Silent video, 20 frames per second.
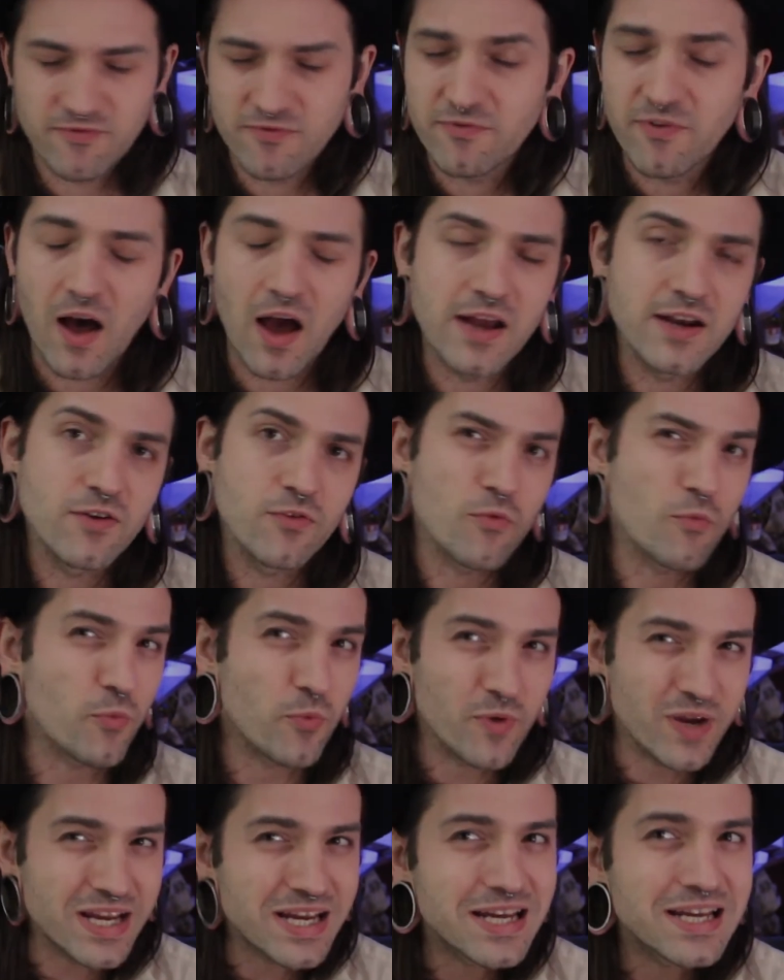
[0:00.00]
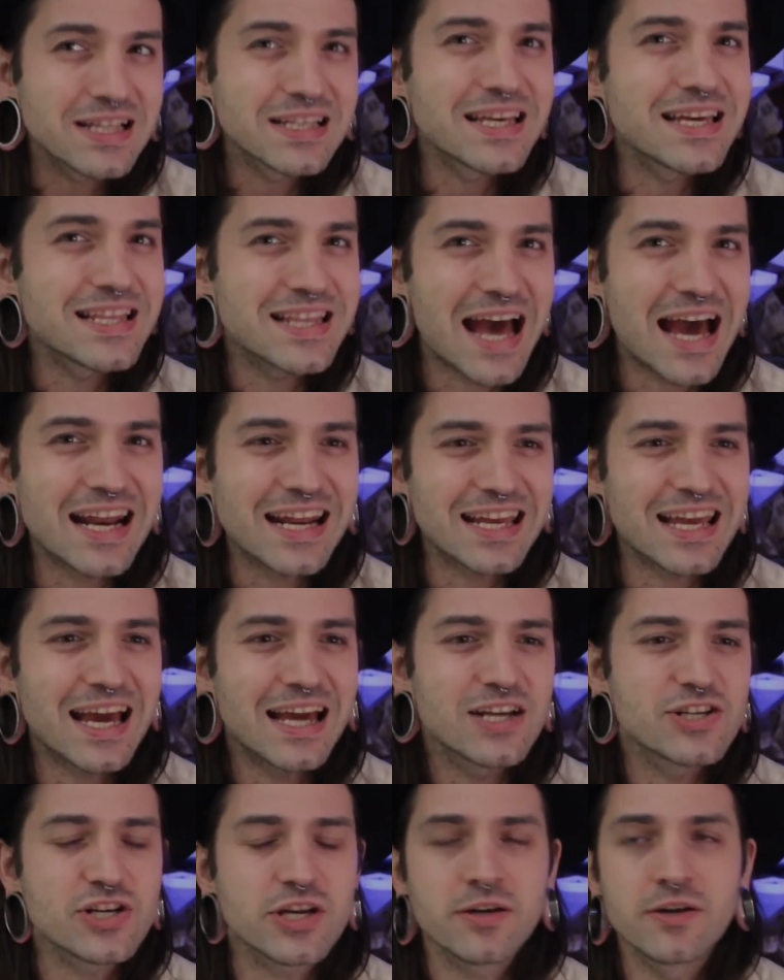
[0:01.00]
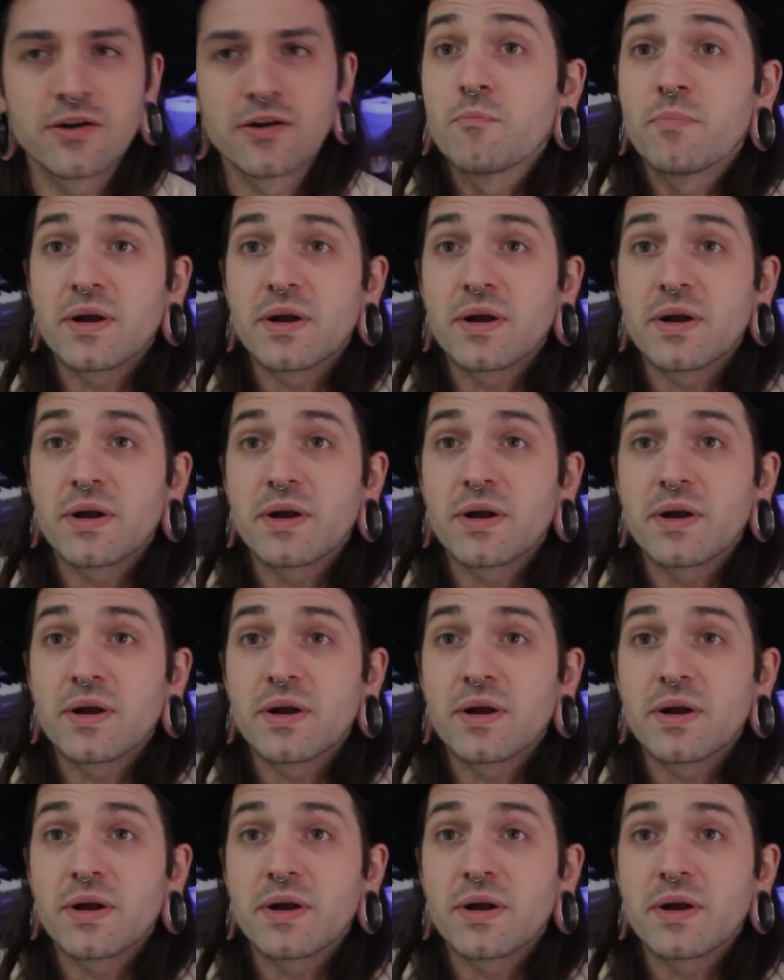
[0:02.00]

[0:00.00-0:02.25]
find it really that engaging.